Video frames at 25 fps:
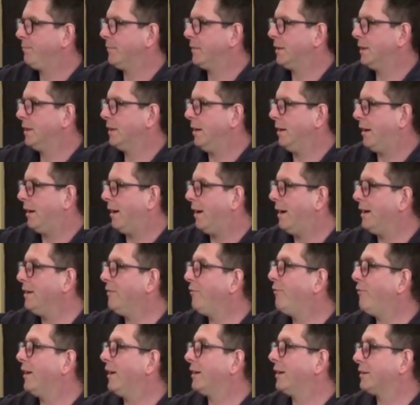I
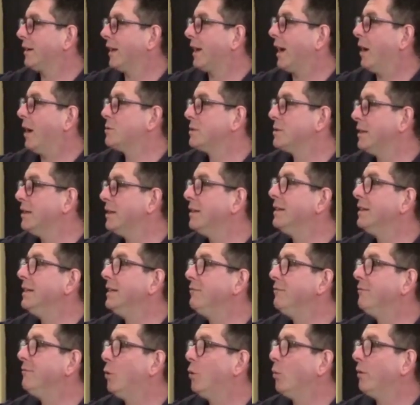felt like I was going to leave
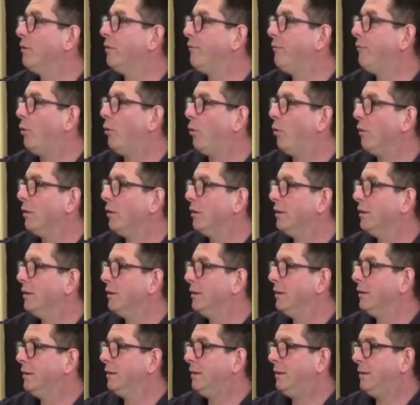go and fall.
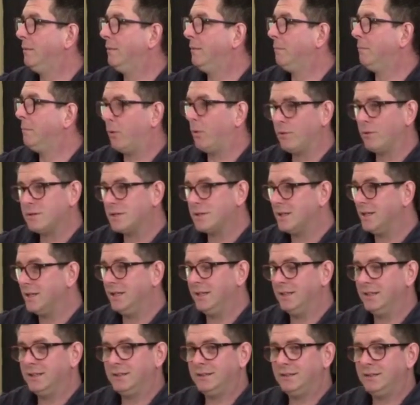But honestly,
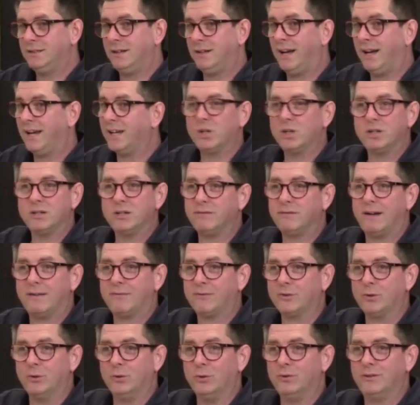I could have left
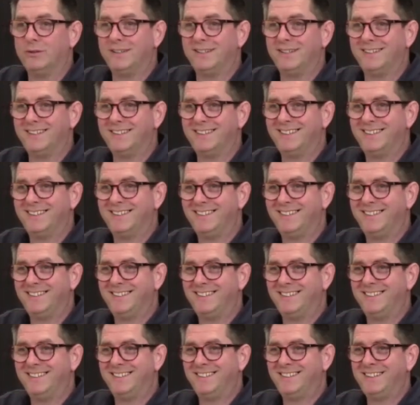go.
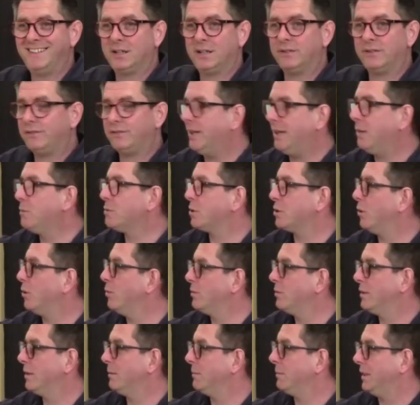Because he was
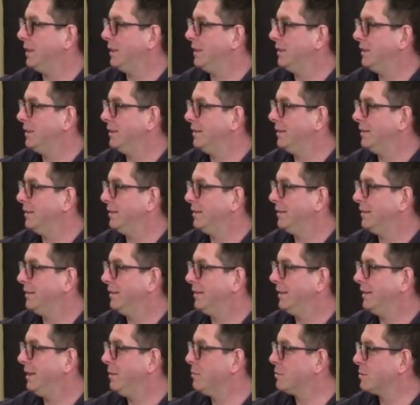holding me.
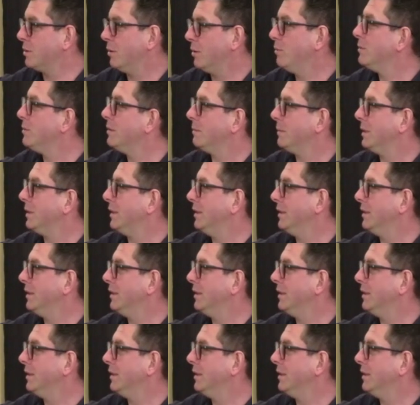He was holding me.